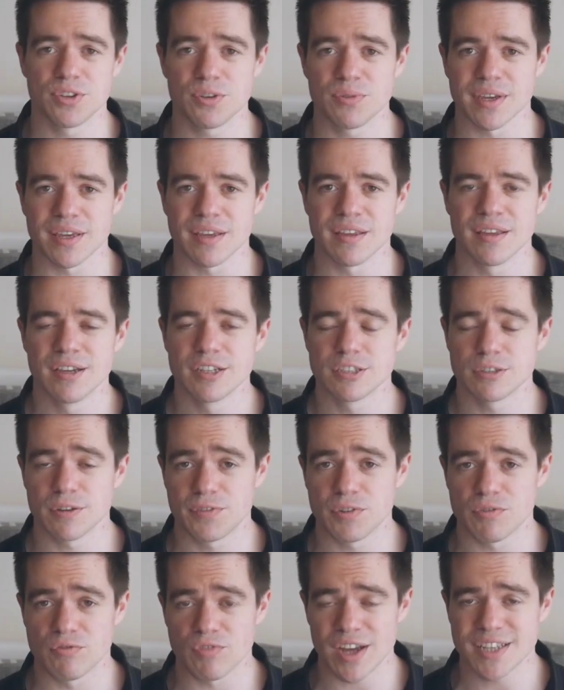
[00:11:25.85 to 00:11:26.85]
doing. So
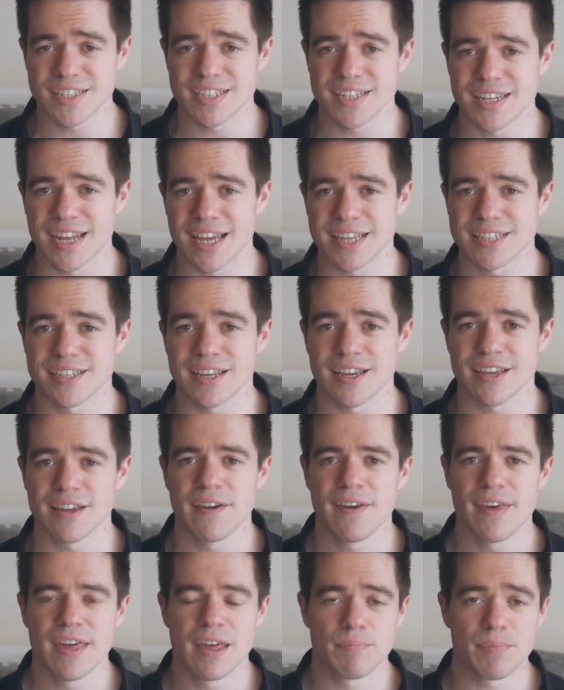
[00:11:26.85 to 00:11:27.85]
if you're writing an essay,
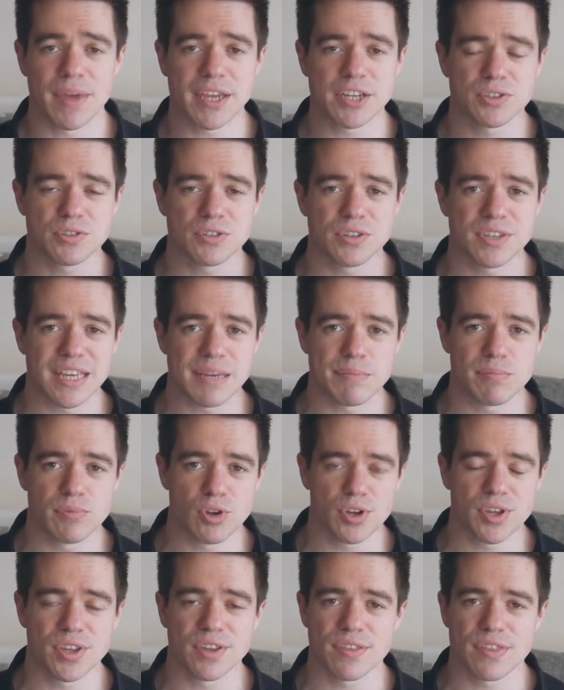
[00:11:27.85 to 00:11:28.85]
make sure you keep
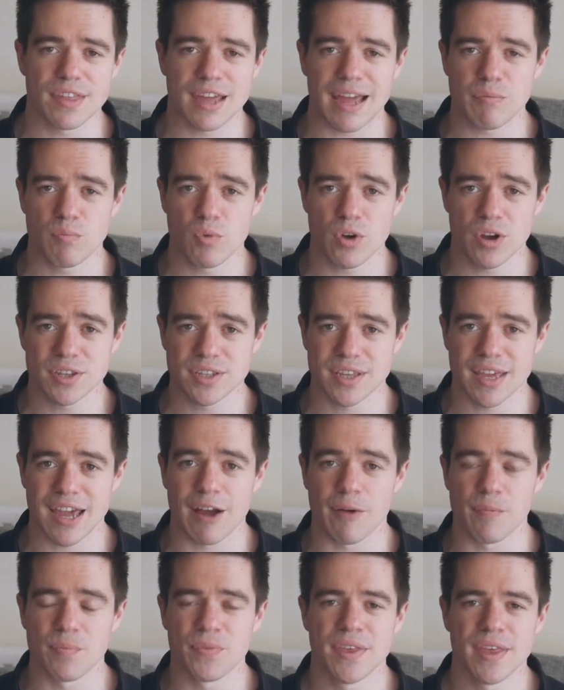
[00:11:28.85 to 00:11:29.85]
looking at that word
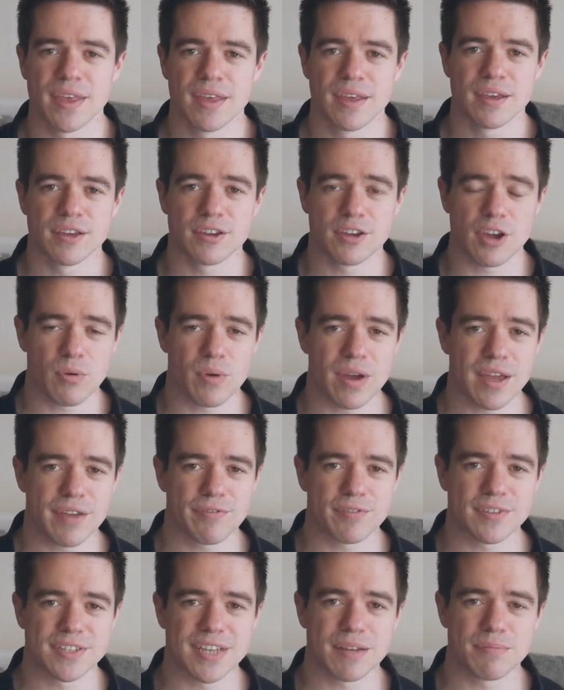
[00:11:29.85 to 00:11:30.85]
count. Go away
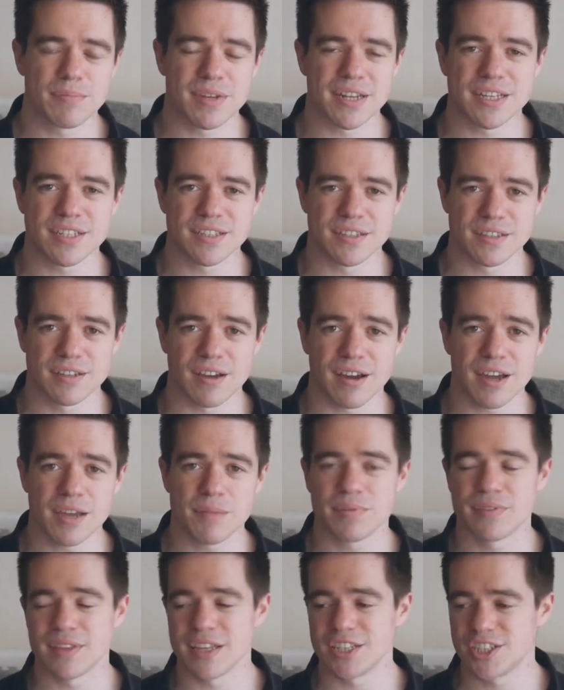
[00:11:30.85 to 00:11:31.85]
for ten minutes and
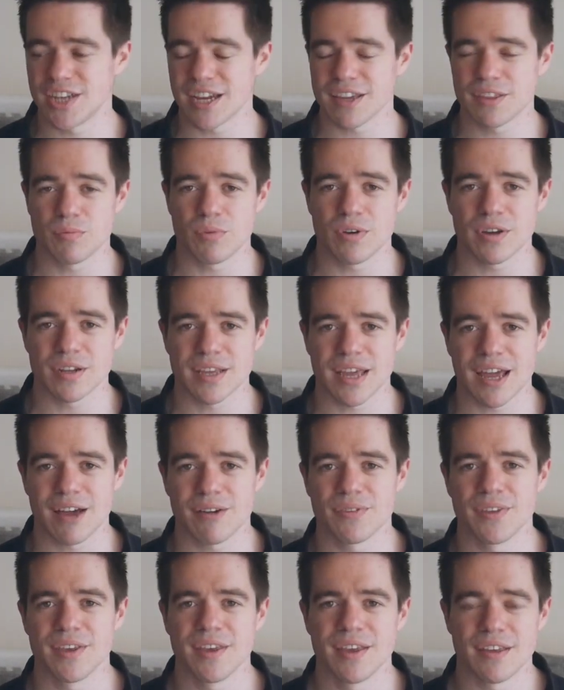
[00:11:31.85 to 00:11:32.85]
type, then check the word
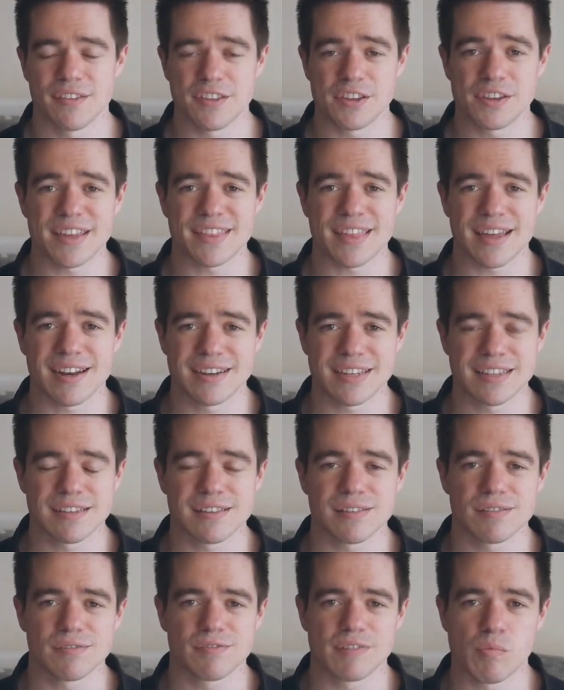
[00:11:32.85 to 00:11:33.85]
count, and then you get that
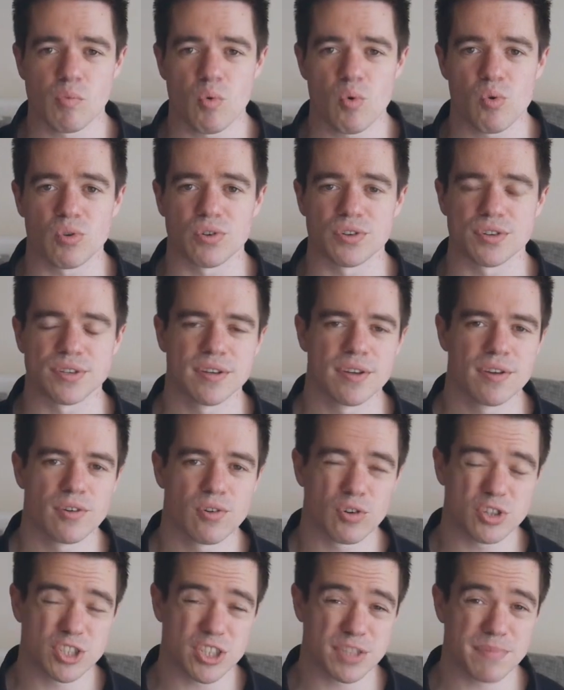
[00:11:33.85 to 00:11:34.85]
little reward.
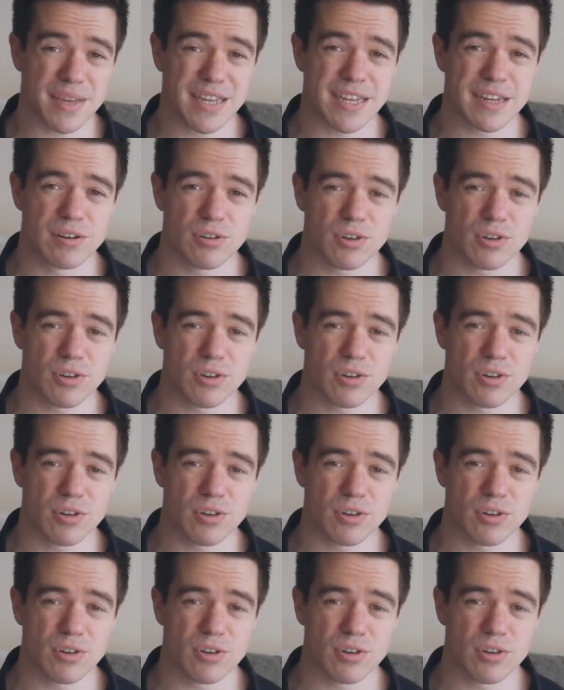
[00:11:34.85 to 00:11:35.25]
Or just make it